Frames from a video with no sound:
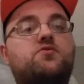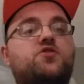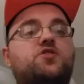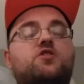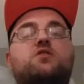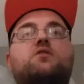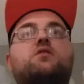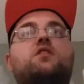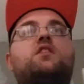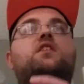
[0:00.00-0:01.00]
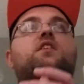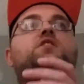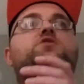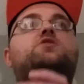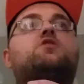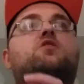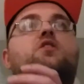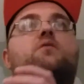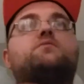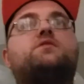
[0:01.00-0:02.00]
So she took she took
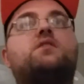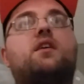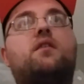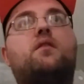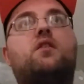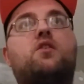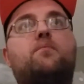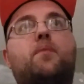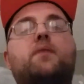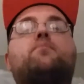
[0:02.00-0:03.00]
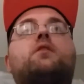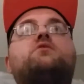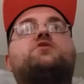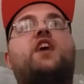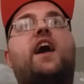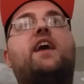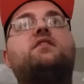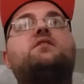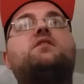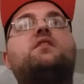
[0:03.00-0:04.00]
her, her big brother's
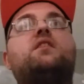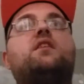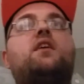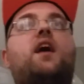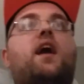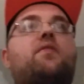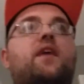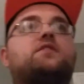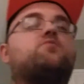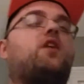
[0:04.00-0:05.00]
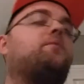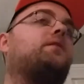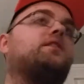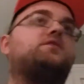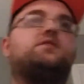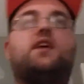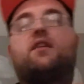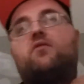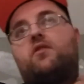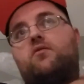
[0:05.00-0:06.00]
head, and that's why, because he's
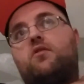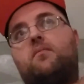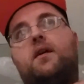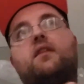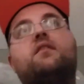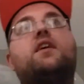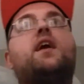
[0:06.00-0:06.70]
technically a robot.